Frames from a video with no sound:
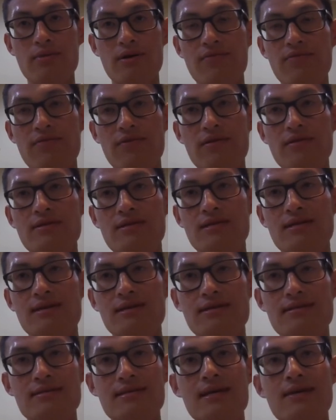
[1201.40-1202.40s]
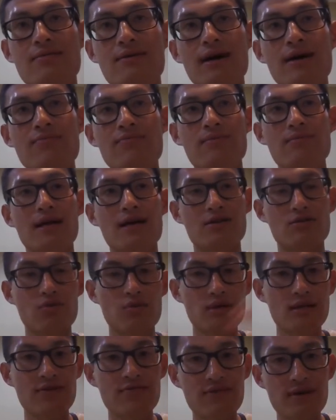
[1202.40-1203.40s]
vision can see, right? From like
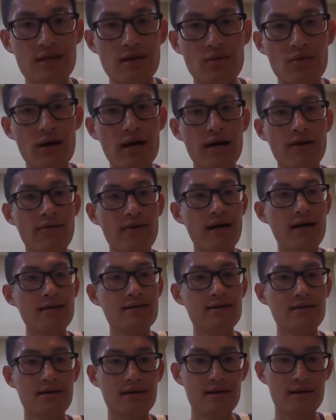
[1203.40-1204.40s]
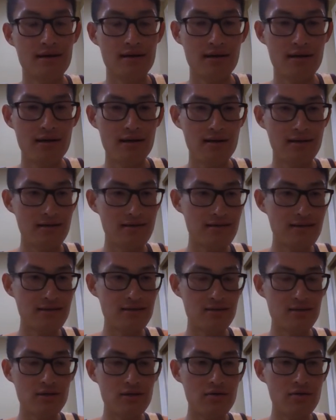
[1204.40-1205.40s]
20 feet away, right? This
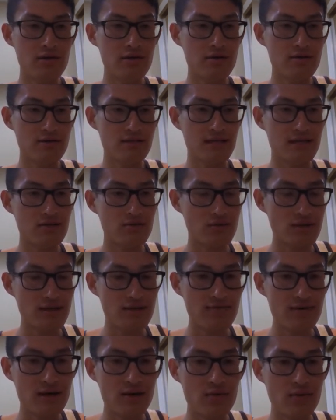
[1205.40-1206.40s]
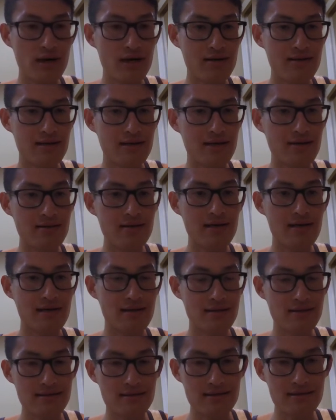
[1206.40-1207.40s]
is you, see 20 feet away clearly, and
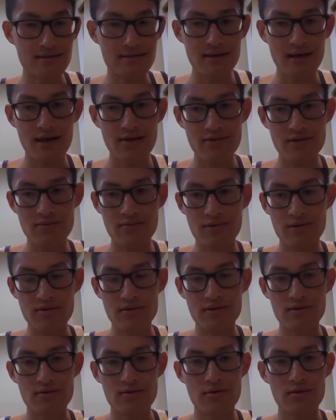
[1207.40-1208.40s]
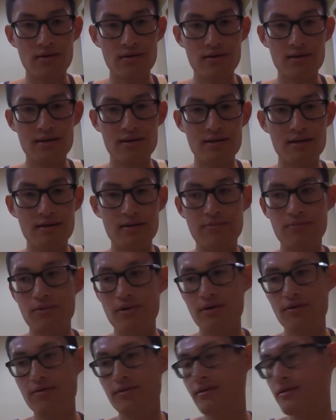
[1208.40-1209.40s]
this is the average person or clear
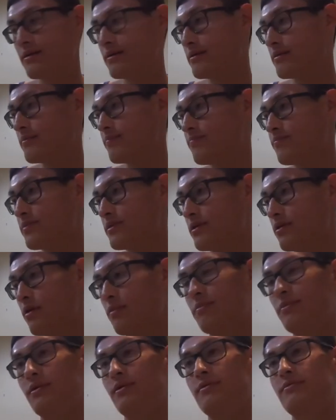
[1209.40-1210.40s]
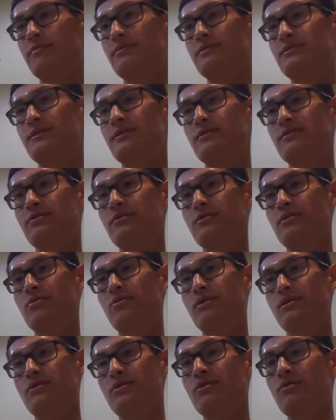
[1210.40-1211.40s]
or person,
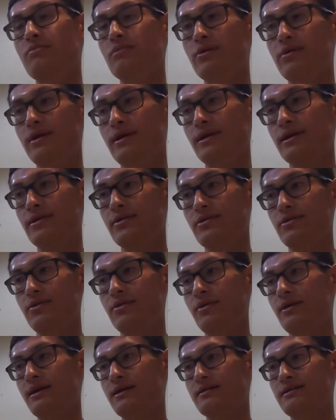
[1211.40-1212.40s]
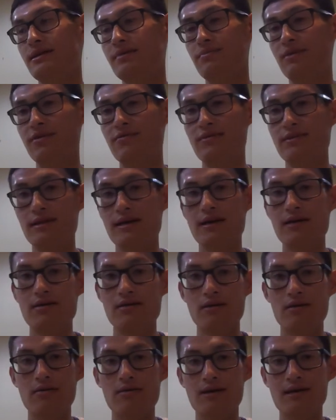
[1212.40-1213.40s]
with no blurriness or can see perfectly,
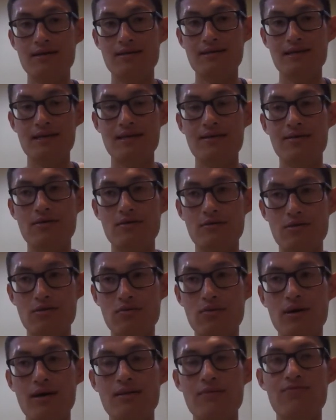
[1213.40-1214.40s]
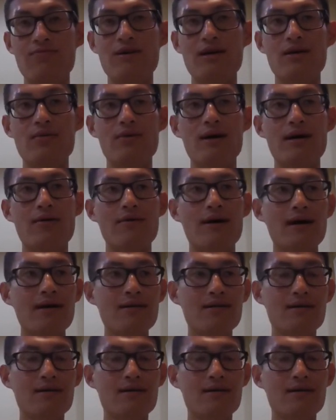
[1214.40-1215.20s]
can see, 20 feet away, right?